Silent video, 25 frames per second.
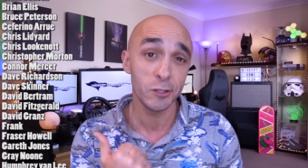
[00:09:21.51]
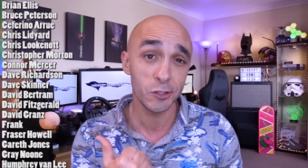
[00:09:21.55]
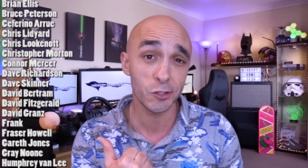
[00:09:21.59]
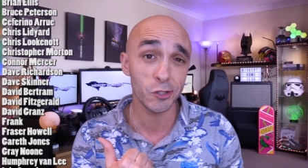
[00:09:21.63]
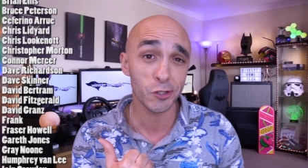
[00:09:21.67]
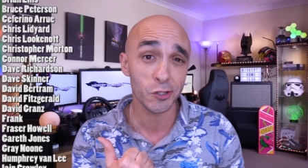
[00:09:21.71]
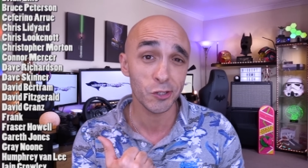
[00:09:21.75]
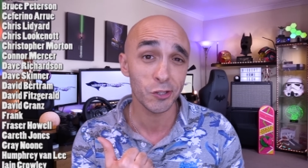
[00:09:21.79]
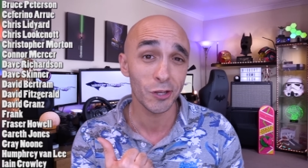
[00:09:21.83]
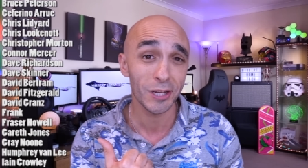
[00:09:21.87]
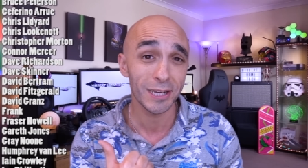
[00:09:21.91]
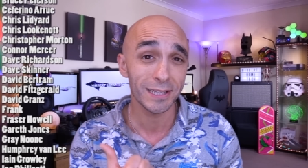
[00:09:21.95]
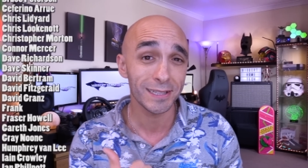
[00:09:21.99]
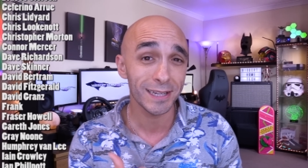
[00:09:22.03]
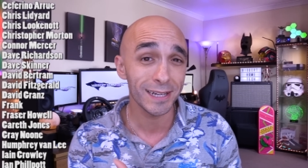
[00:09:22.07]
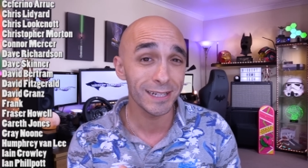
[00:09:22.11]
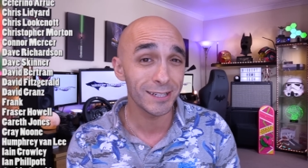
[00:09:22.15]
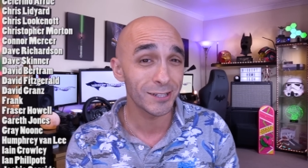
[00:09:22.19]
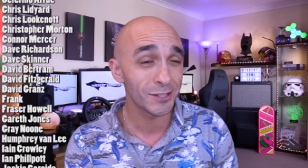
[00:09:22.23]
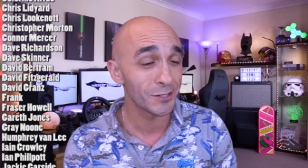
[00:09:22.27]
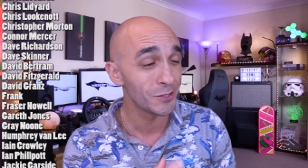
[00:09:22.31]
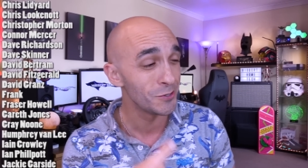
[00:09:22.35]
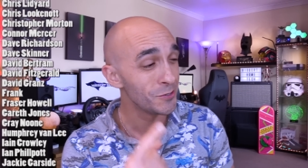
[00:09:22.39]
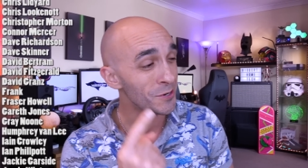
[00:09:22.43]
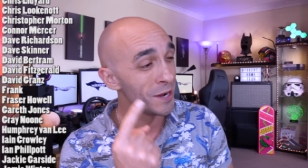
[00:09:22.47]
just like they
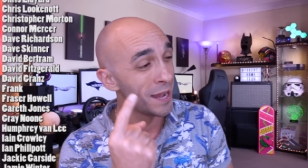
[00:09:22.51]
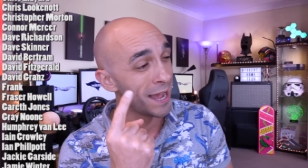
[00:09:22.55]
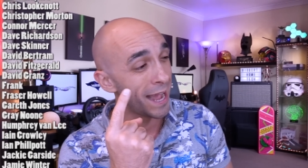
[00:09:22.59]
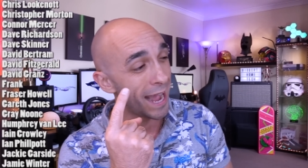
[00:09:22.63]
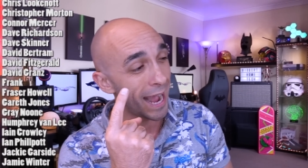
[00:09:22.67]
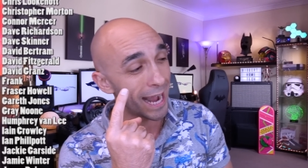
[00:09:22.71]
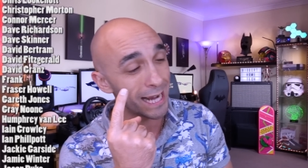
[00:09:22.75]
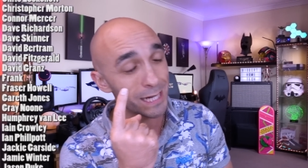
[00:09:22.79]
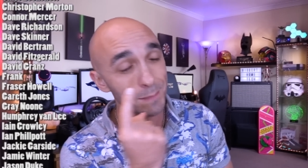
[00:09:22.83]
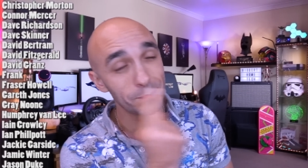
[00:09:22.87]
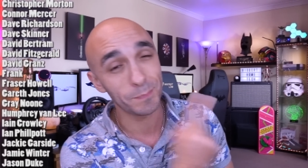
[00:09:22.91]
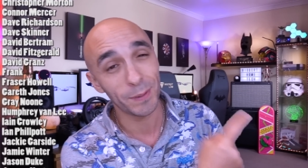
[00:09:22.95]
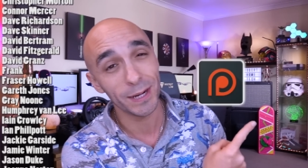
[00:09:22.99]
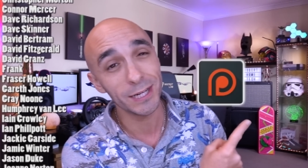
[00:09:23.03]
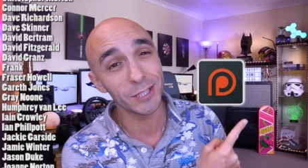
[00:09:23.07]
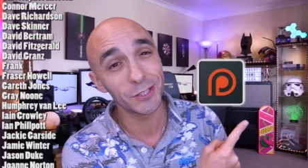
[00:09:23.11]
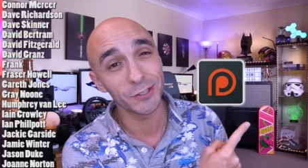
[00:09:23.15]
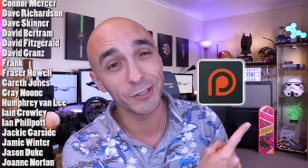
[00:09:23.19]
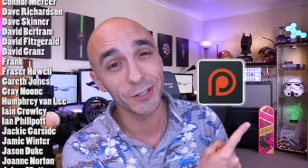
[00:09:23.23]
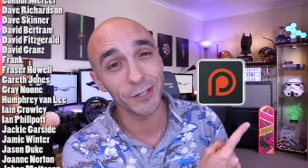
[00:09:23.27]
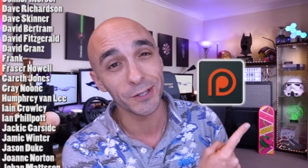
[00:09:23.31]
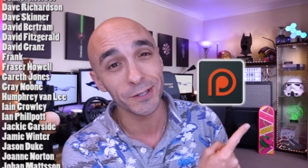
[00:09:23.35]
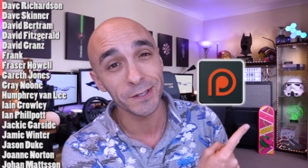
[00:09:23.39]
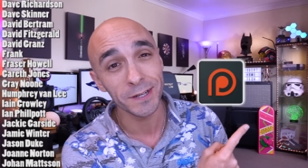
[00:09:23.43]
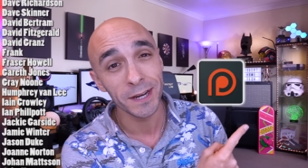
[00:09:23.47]
do, at
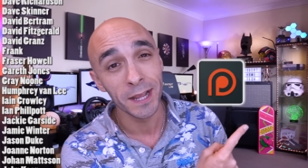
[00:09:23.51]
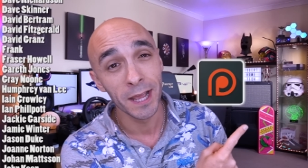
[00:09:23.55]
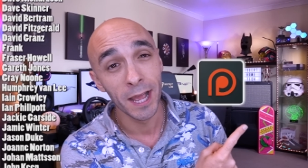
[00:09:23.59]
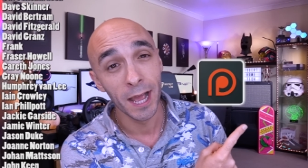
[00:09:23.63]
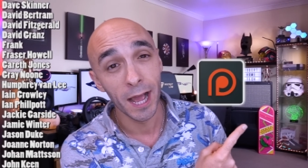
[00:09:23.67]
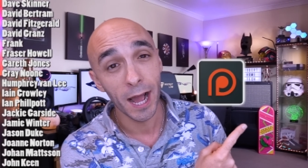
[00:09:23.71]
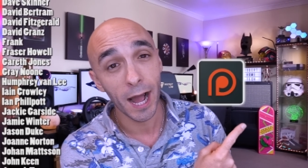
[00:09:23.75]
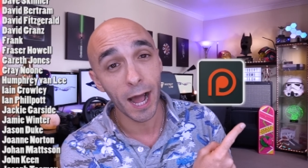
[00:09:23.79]
Patreon,